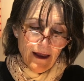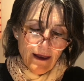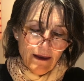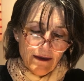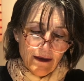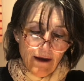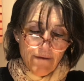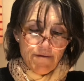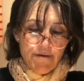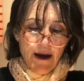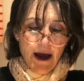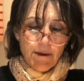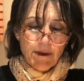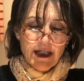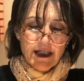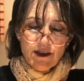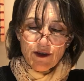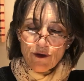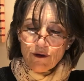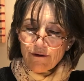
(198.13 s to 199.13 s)
their
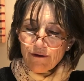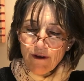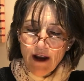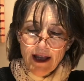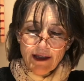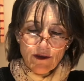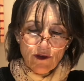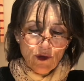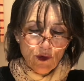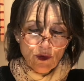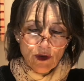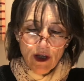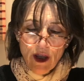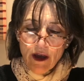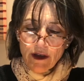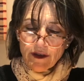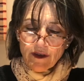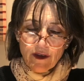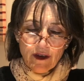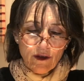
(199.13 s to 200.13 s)
families or friends or
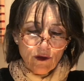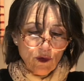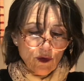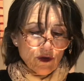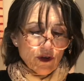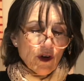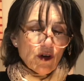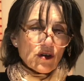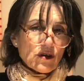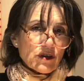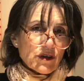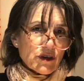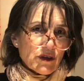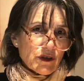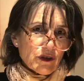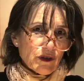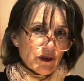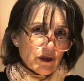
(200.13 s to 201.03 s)
nurses or doctors.